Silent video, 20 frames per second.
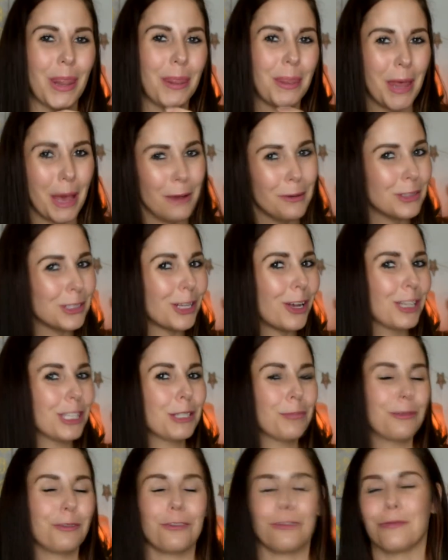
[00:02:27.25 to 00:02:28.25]
that was
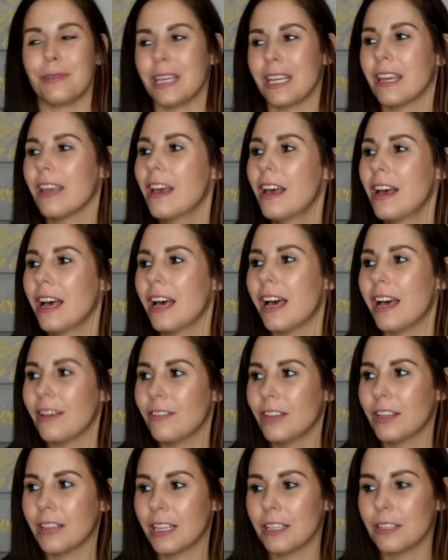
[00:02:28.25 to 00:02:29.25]
awesome of me. I've
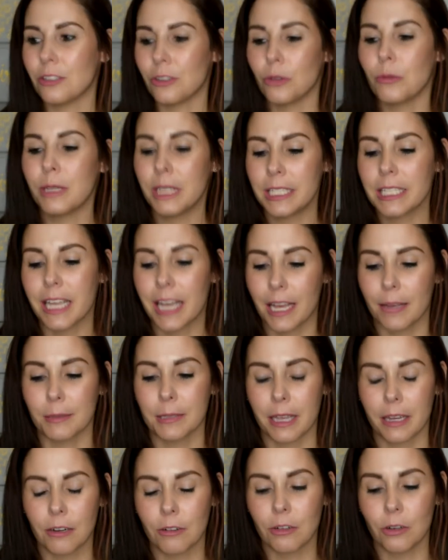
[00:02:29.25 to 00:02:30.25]
done that so many times,
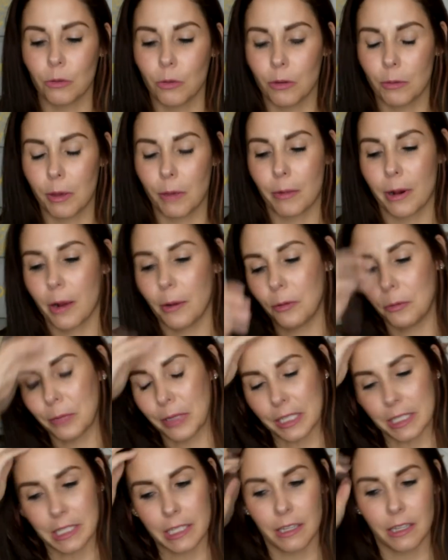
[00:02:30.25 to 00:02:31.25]
I don't know what my problem
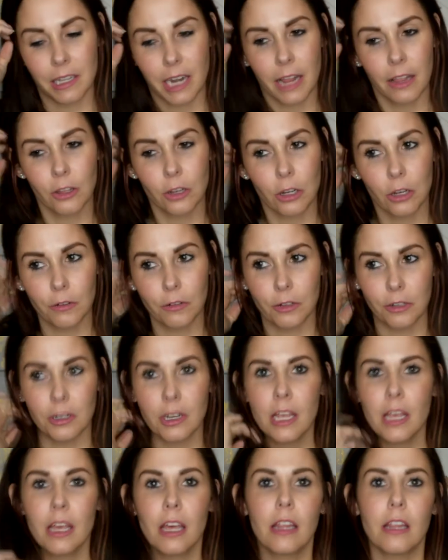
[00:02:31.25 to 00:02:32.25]
is, and then I look over
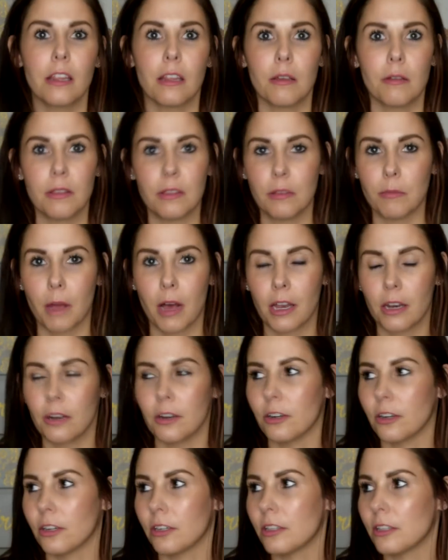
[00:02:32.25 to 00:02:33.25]
the
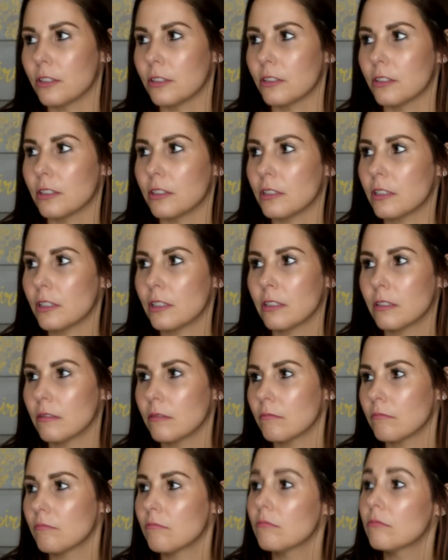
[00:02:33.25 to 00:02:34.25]
monitor and there's
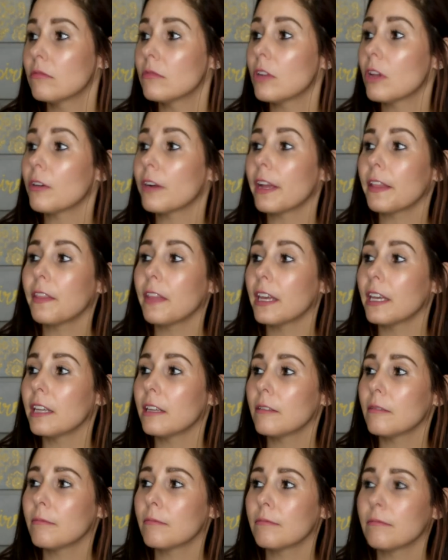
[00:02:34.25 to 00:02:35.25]
no red
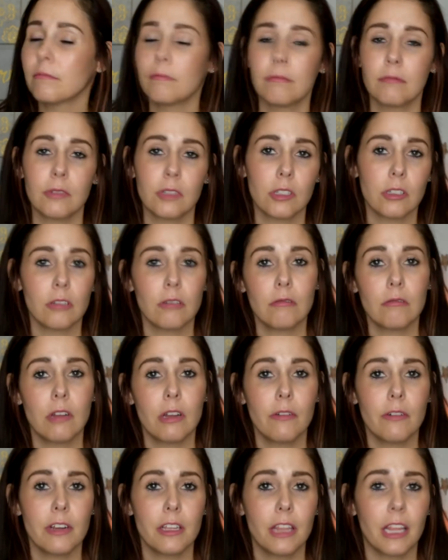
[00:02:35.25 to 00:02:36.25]
light.
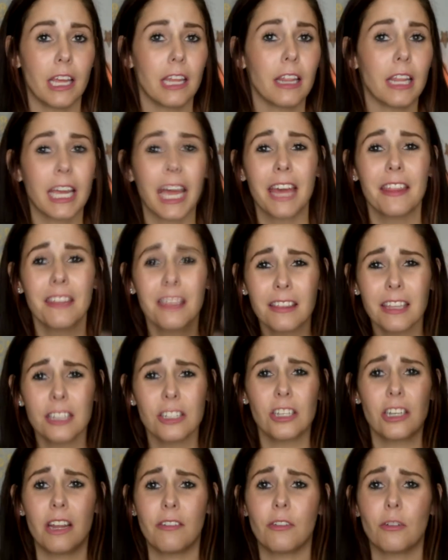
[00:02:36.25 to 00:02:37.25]
Like, I think they
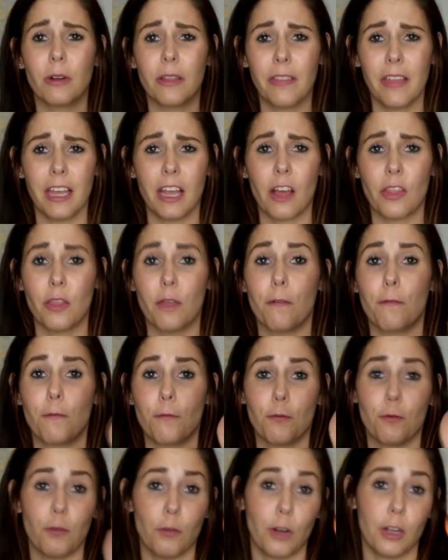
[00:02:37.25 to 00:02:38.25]
should have a red light on the
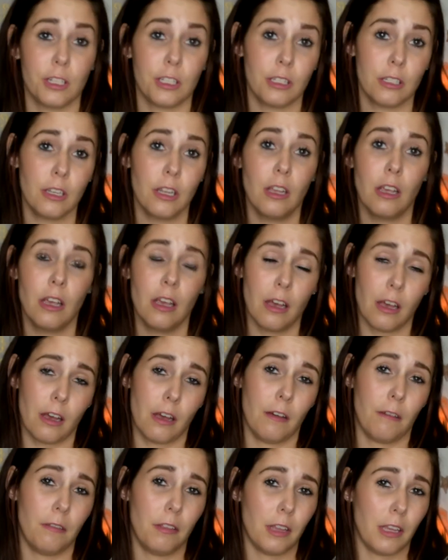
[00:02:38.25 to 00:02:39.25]
front
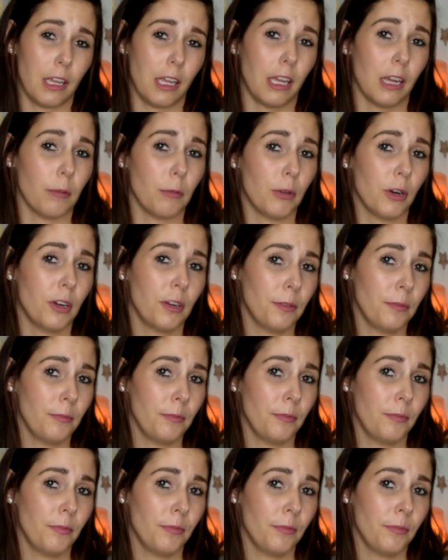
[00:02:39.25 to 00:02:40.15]
of the camera.